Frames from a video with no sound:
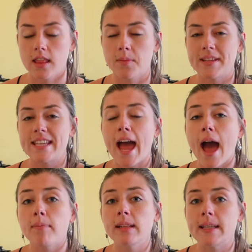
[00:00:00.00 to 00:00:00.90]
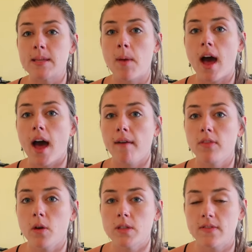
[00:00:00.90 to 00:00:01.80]
The metabolism of
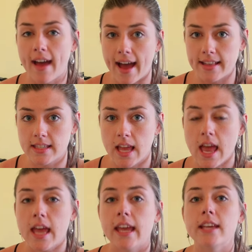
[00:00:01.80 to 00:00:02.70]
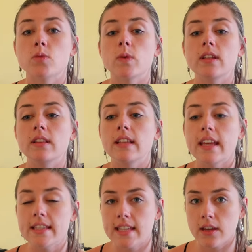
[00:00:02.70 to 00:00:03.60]
those fats is
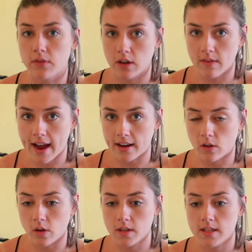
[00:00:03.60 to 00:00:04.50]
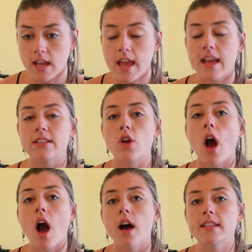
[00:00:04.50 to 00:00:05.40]
releasing free radicals, is
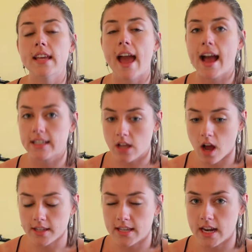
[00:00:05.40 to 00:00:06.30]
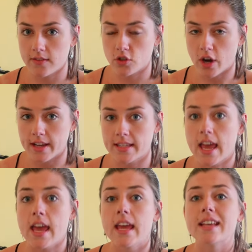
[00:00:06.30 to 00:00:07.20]
causing oxidative stress,
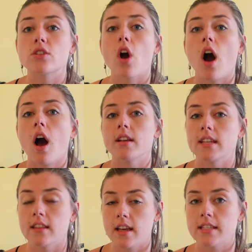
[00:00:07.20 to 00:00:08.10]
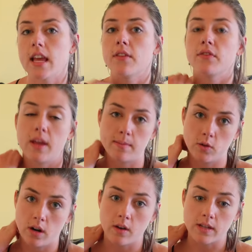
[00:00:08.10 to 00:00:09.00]
is causing this
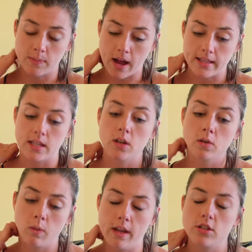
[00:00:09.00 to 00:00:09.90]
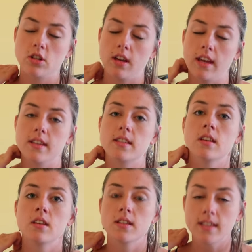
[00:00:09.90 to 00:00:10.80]
inflammatory response, which is
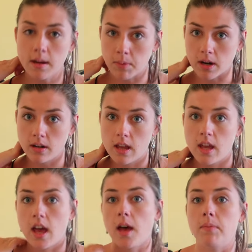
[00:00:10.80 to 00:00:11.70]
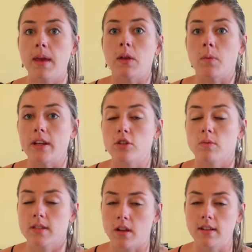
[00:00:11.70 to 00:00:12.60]
sunburn, and which
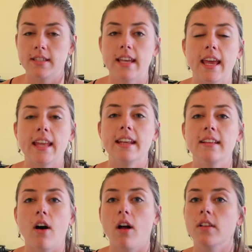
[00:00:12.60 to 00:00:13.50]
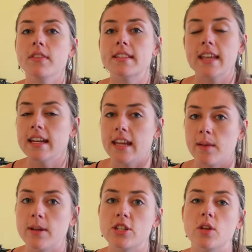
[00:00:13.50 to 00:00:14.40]
results in all of the skin
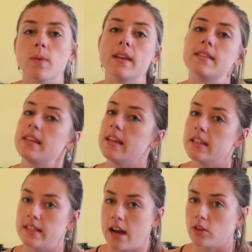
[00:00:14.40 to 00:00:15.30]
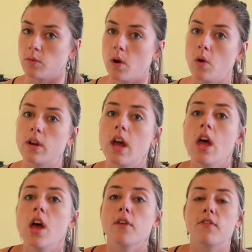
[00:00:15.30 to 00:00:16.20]
damage that we see down the road
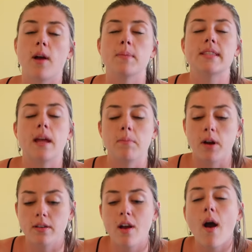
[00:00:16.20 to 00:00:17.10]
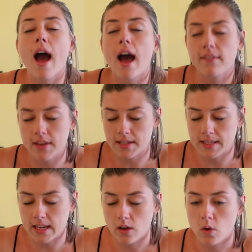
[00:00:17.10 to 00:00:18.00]
from sunburn. Now,
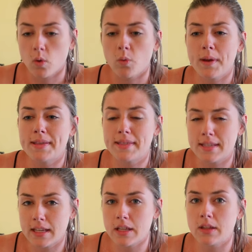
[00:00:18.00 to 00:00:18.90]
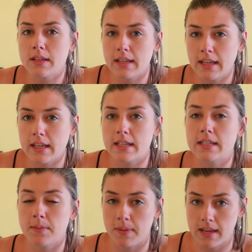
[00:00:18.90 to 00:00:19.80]
obviously, we still need
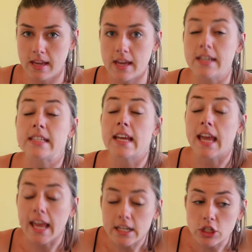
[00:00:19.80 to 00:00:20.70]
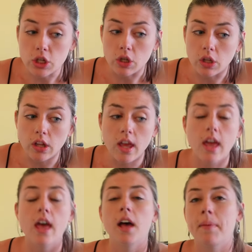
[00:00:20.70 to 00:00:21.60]
to be intentional
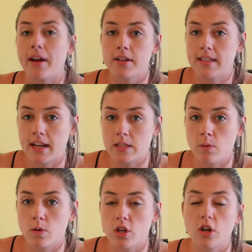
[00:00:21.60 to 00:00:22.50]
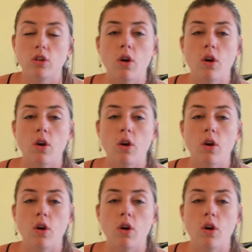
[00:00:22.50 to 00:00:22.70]
about our sun exposure.